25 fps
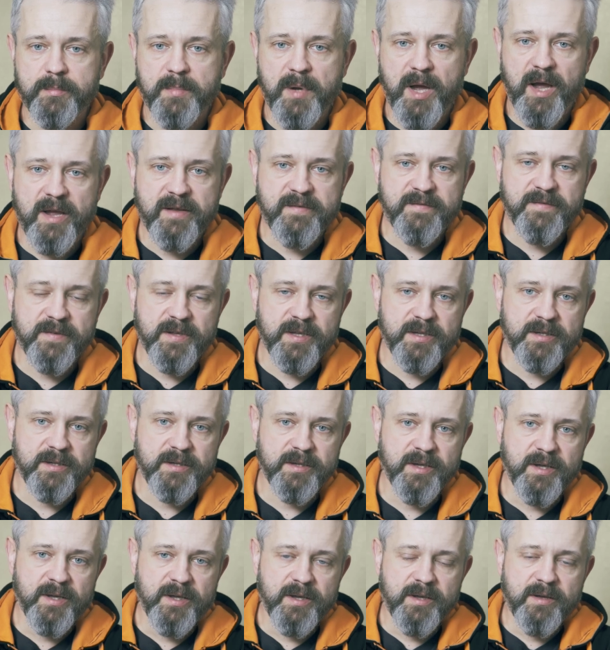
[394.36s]
I
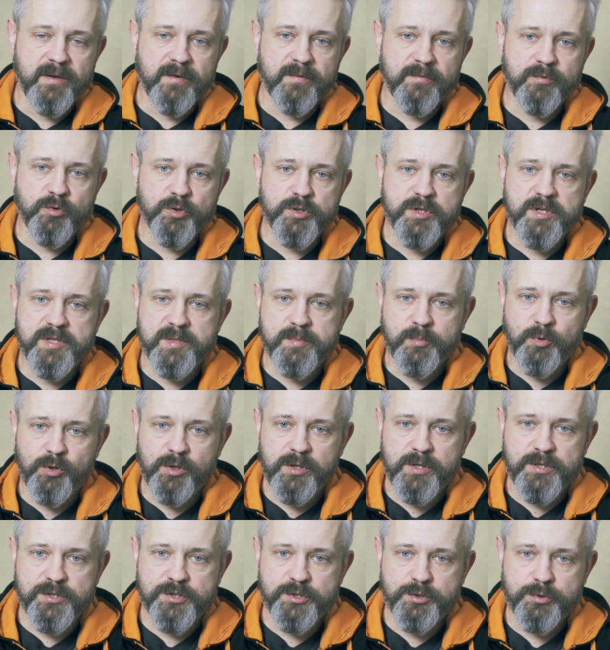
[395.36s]
think for the
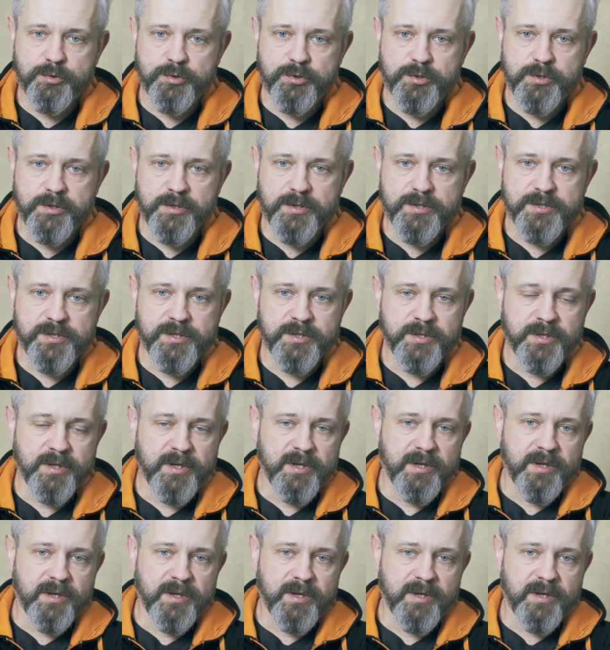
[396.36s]
smaller studios,